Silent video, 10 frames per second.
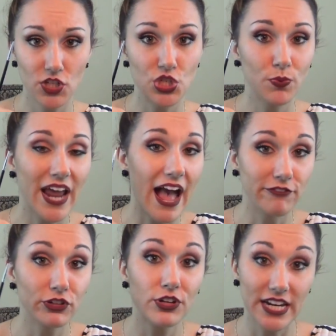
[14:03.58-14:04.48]
that you would
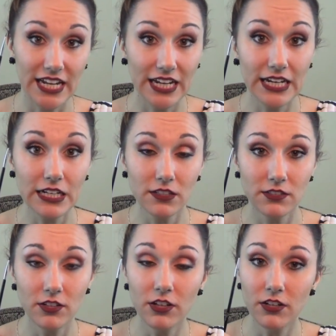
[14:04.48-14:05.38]
ever need
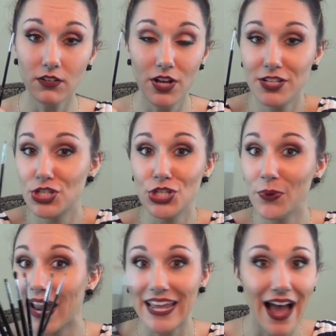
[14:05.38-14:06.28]
to do
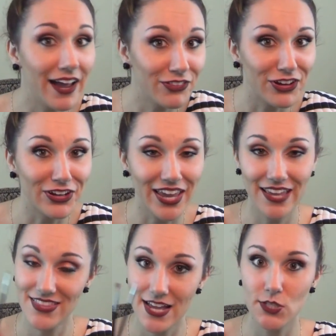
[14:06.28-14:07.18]
any eye look,
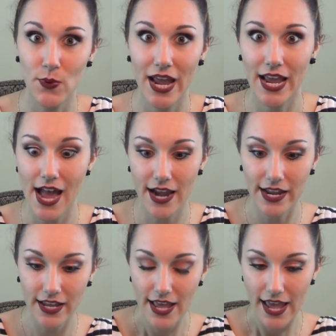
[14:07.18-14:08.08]
and that is why I got
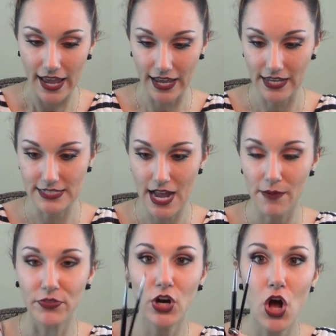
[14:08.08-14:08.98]
it.
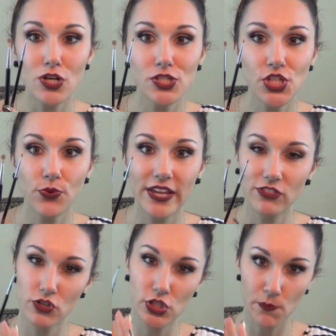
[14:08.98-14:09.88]
And they're also like,
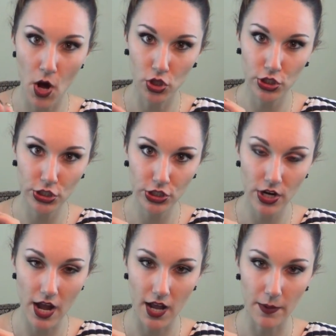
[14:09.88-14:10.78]
they're
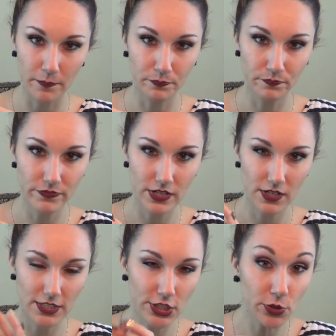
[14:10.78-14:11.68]
smaller,
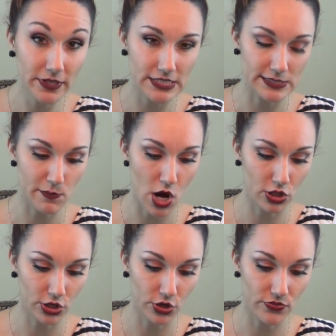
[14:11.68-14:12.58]
a little bit
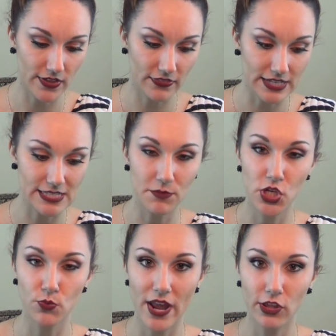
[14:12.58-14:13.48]
smaller than like some of
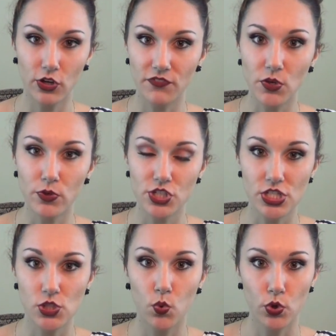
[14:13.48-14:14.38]
their regular, if you were
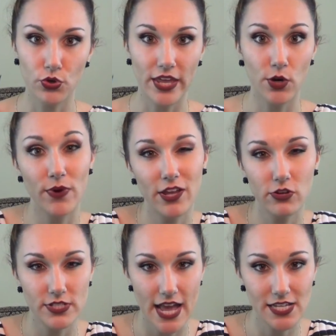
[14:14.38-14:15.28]
just to order like a
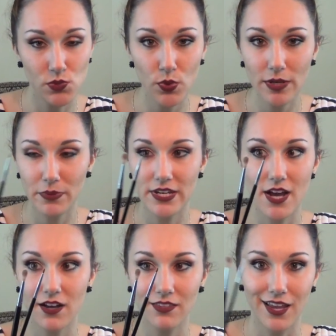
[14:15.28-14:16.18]
regular sized one, but
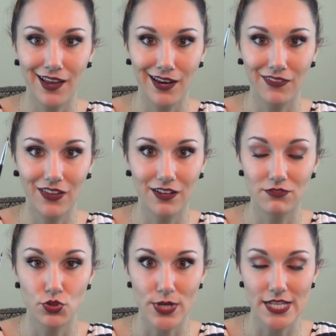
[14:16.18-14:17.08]
not like anything
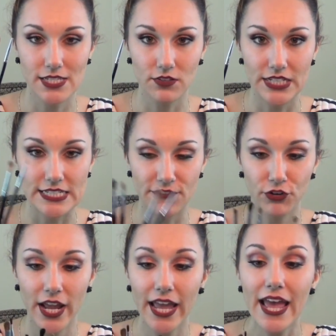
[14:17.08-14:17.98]
drastically
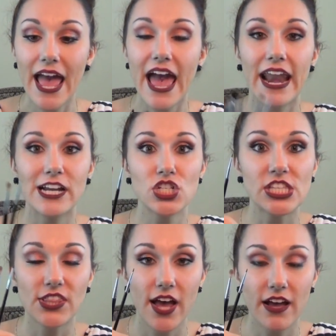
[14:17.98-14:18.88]
different. And I
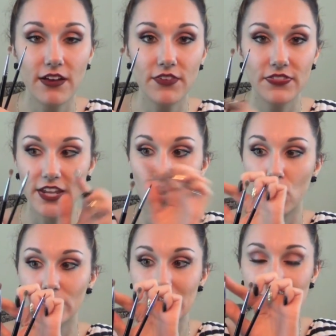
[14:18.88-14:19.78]
just love that
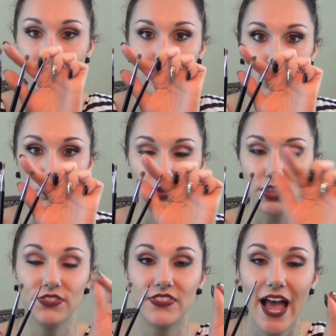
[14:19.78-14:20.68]
all these little,
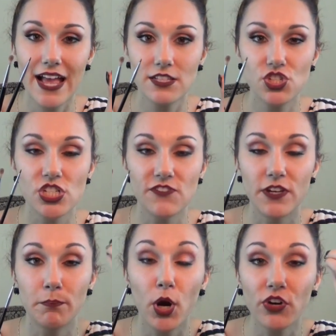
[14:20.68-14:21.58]
the heads just
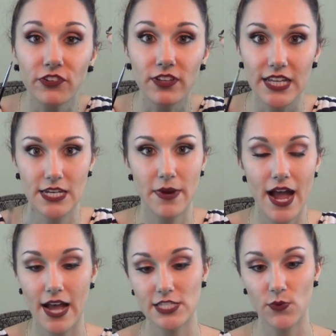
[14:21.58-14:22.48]
fit perfectly into my
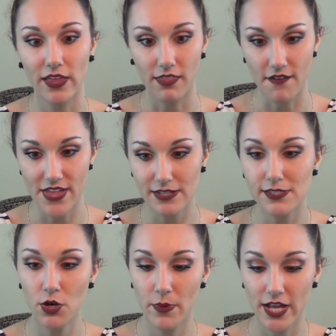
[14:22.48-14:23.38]
eye. So I love that
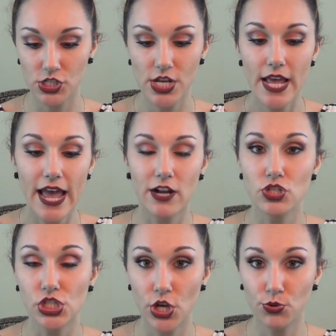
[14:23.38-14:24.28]
so much. And I'll
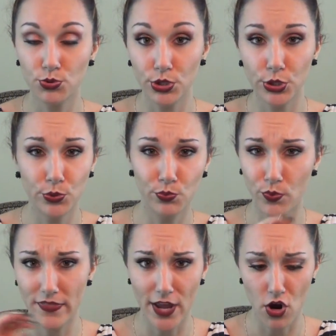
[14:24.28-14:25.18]
just go through
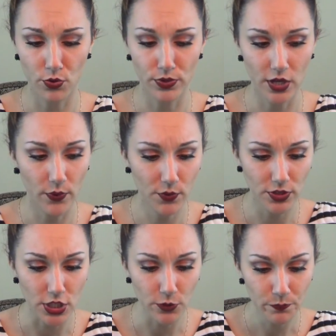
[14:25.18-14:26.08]
what they are really quick
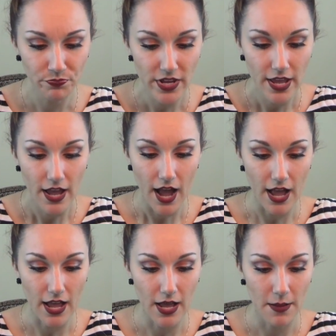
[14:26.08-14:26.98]
with you.
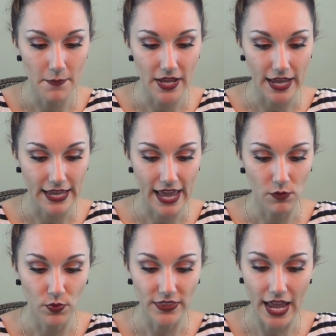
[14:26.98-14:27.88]
It
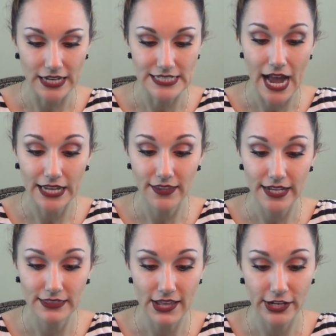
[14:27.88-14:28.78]
came with a tight
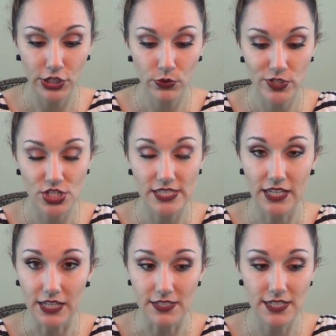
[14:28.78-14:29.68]
line liner, which is the
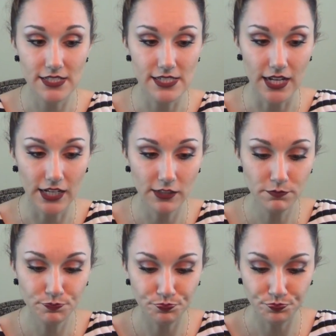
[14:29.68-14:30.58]

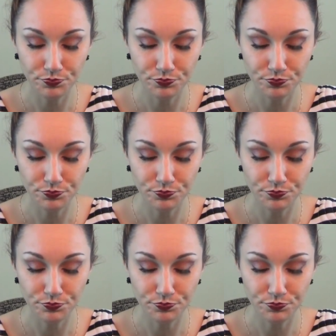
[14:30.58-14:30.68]
E16.